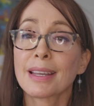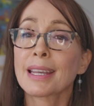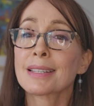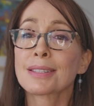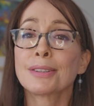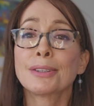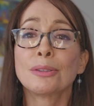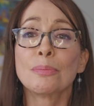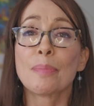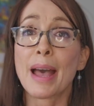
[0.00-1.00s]
His
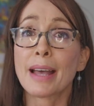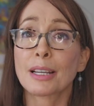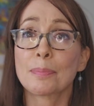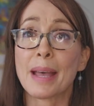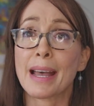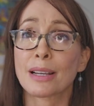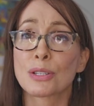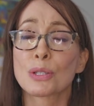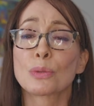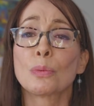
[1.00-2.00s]
little backpack
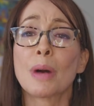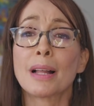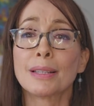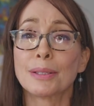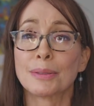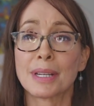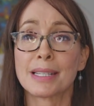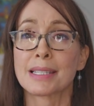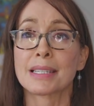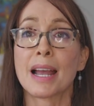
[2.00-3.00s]
swallowed
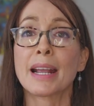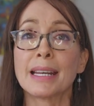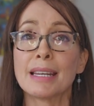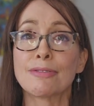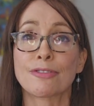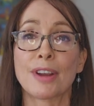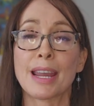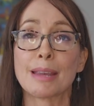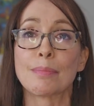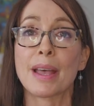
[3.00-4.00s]
his tiny
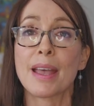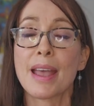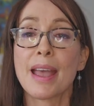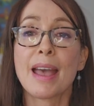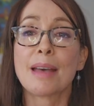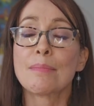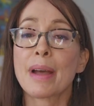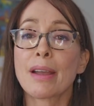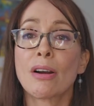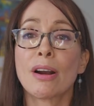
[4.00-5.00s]
frame, and
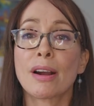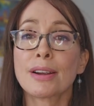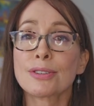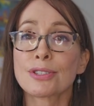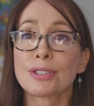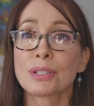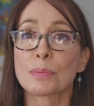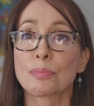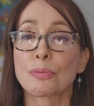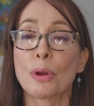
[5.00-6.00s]
my heart
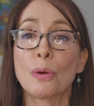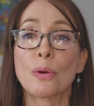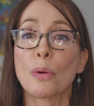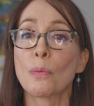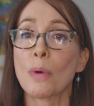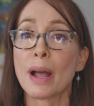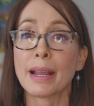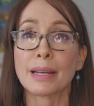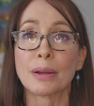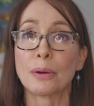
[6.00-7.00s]
just broke
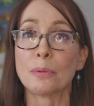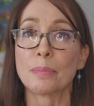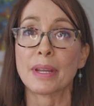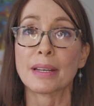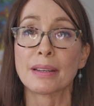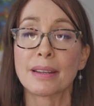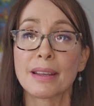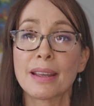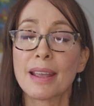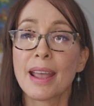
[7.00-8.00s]
wide open.
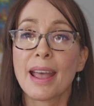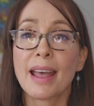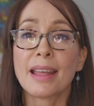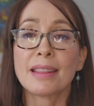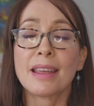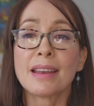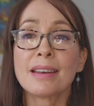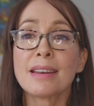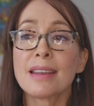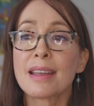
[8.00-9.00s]
And
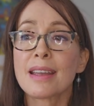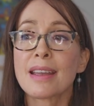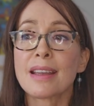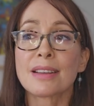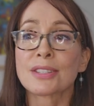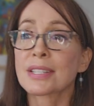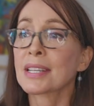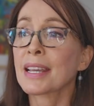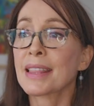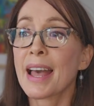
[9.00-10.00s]
then, just
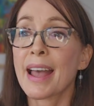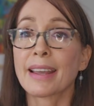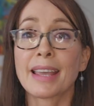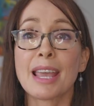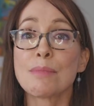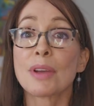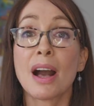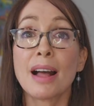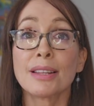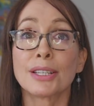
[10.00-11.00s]
like that, came
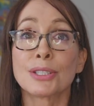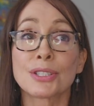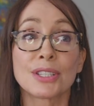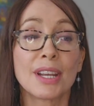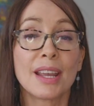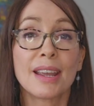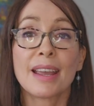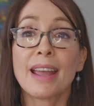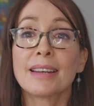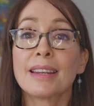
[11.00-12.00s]
college.
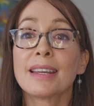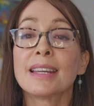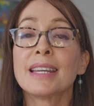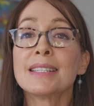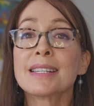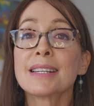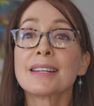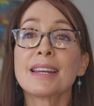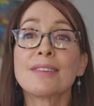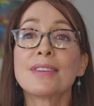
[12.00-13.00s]
And he
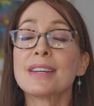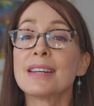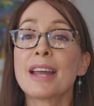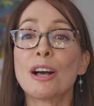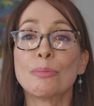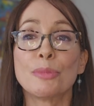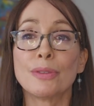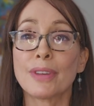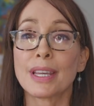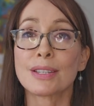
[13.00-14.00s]
didn't even need help
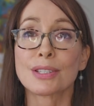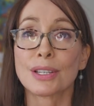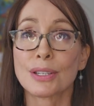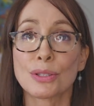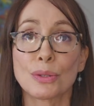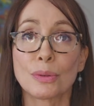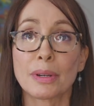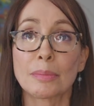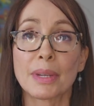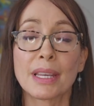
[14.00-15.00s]
moving into his
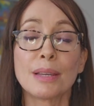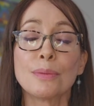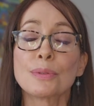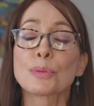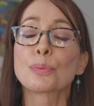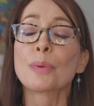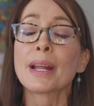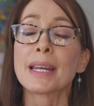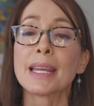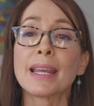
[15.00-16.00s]
dorm. He was
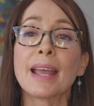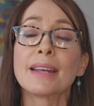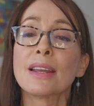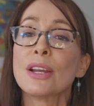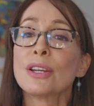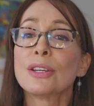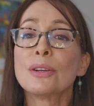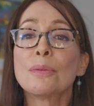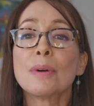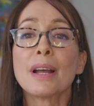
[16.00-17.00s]
ready. And you
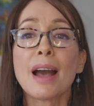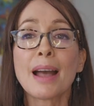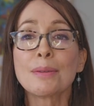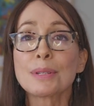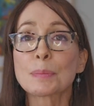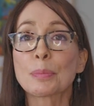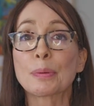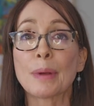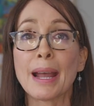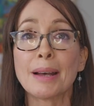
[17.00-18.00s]
know what? I was
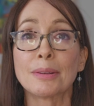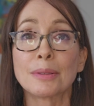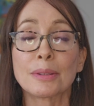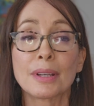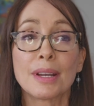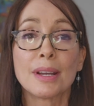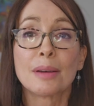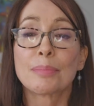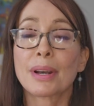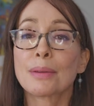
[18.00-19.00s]
proud,
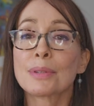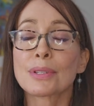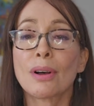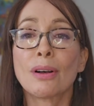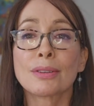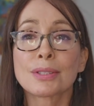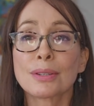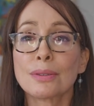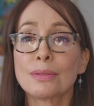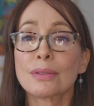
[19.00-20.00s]
but I was
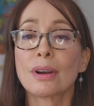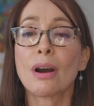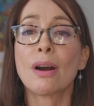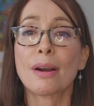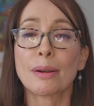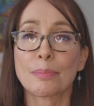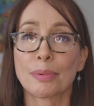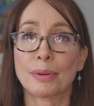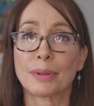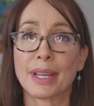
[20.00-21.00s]
also
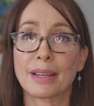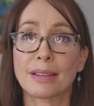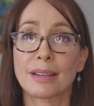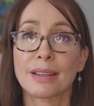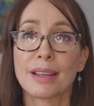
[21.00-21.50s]
heartbroken.